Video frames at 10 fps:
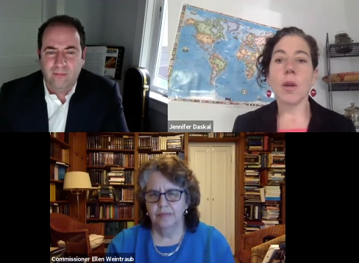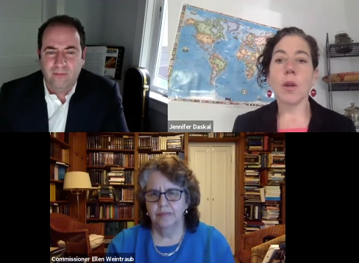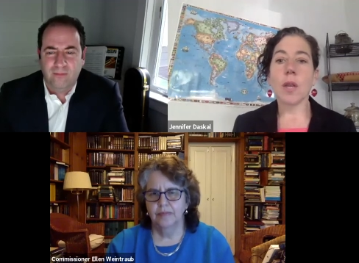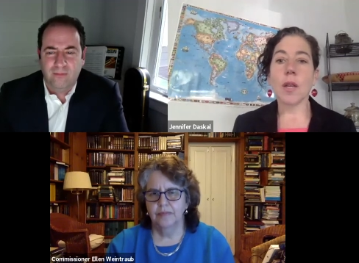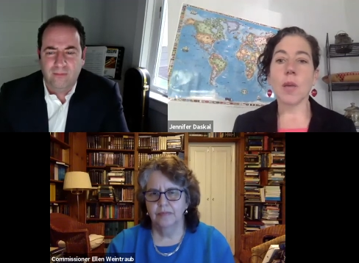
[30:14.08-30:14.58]

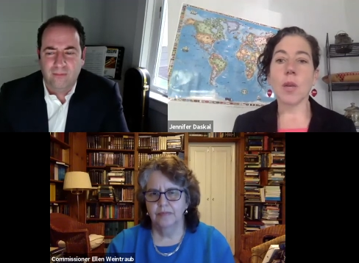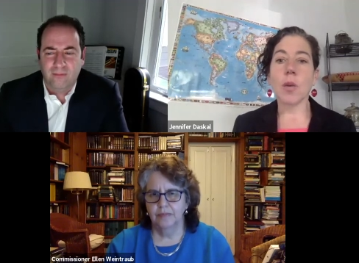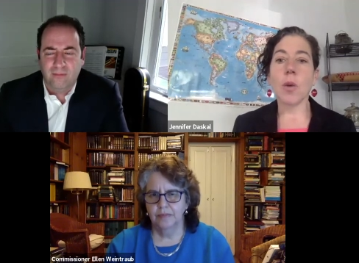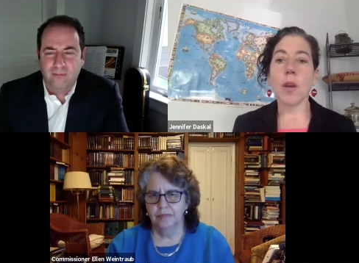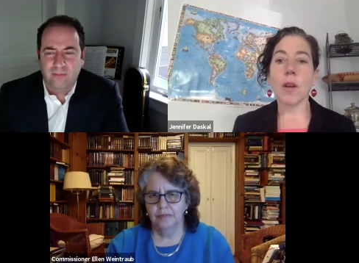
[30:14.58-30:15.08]
Speaker 1: they now
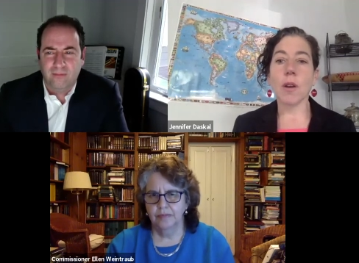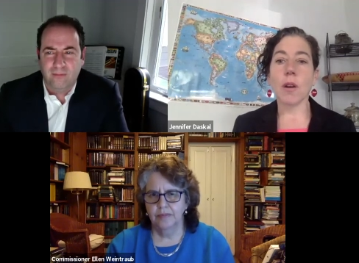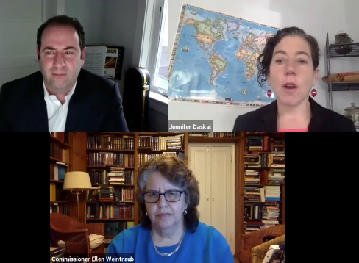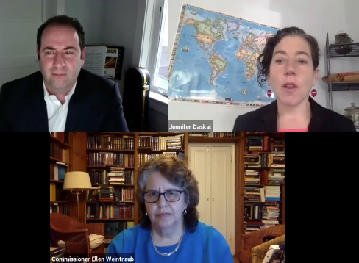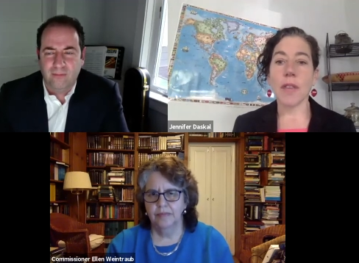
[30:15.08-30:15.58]
require
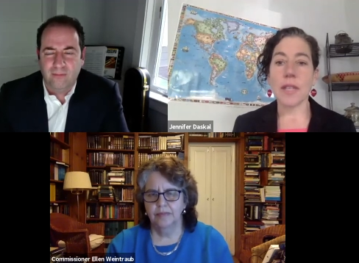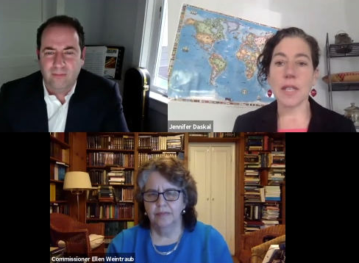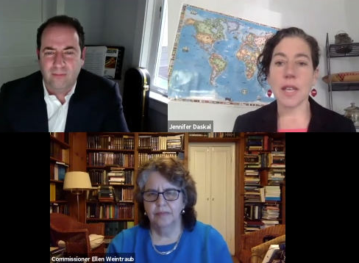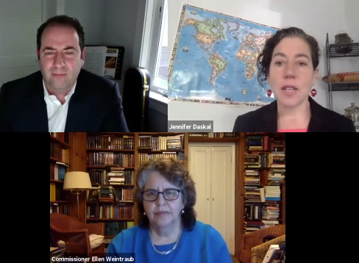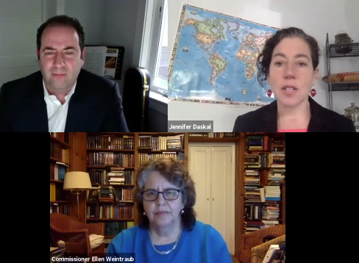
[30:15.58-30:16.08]

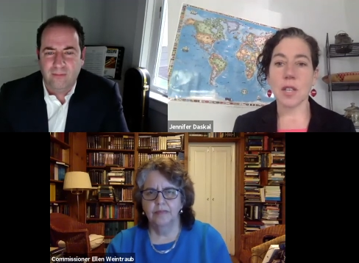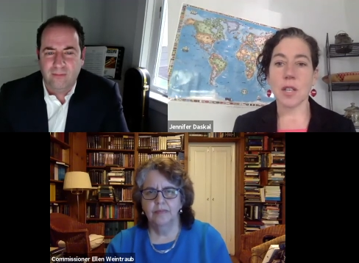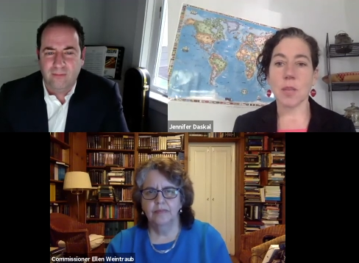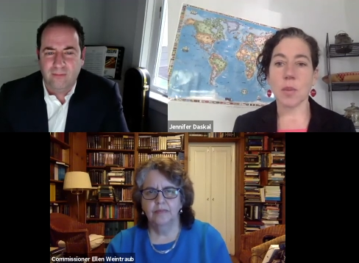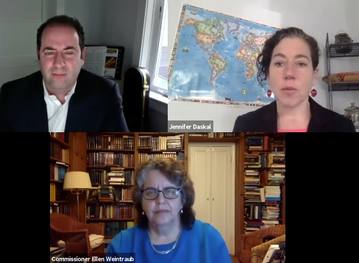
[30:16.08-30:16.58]
authentication
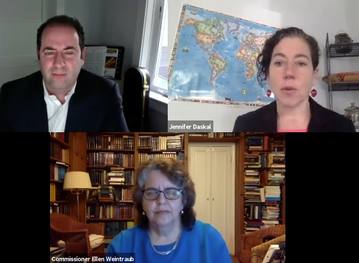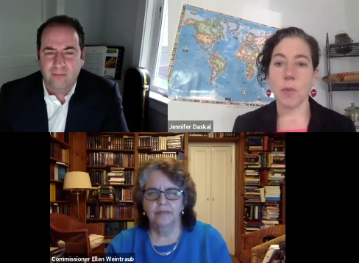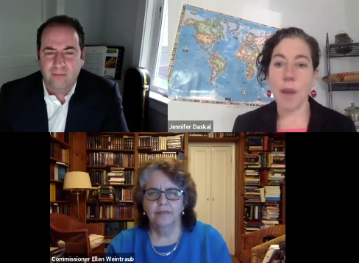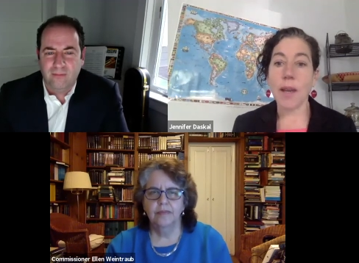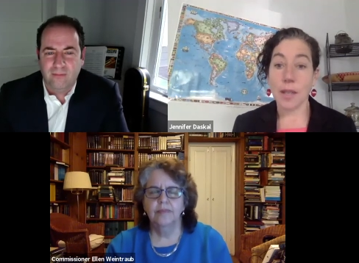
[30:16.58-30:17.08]
before
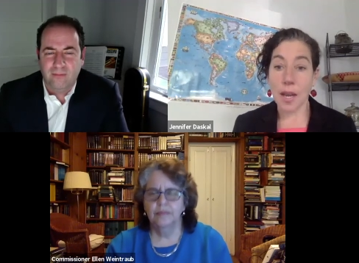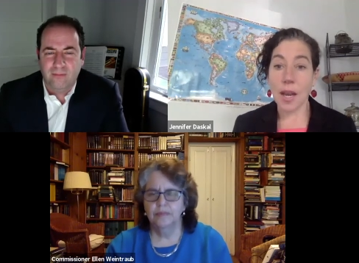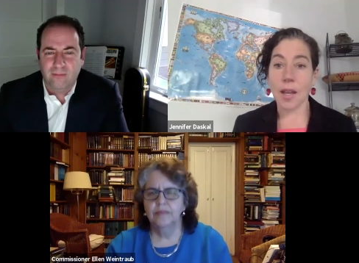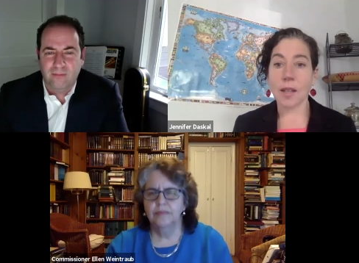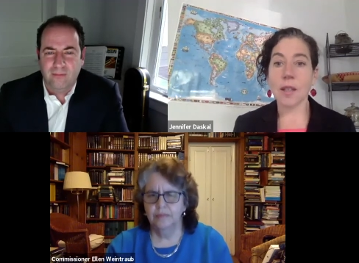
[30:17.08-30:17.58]
buying an
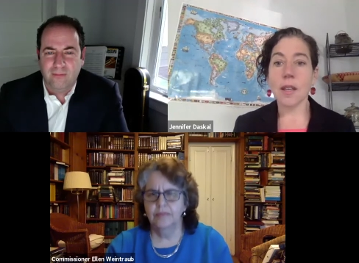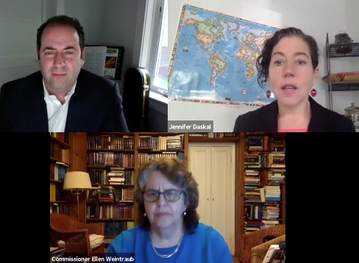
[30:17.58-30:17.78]
ad,